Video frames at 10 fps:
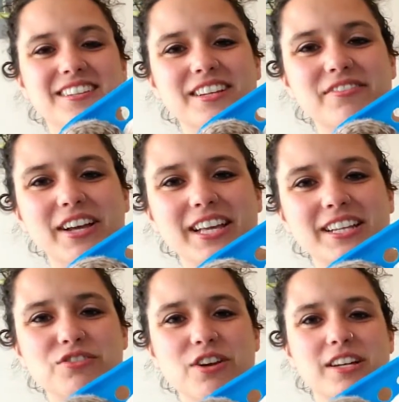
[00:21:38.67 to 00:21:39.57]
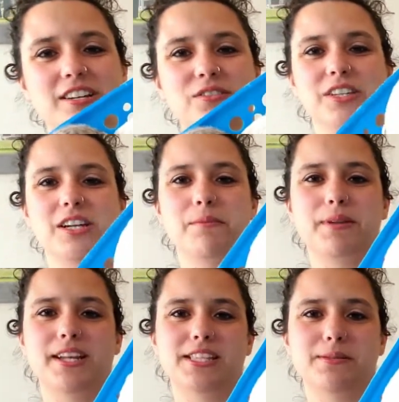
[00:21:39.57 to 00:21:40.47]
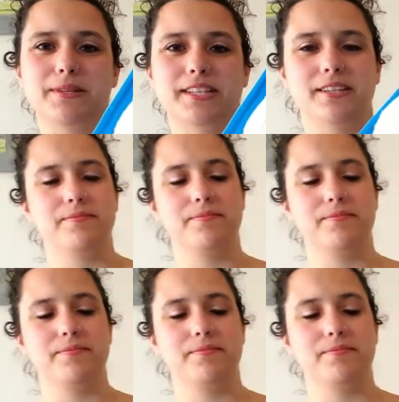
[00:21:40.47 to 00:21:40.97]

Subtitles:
If I can try to hold it up and not spill it.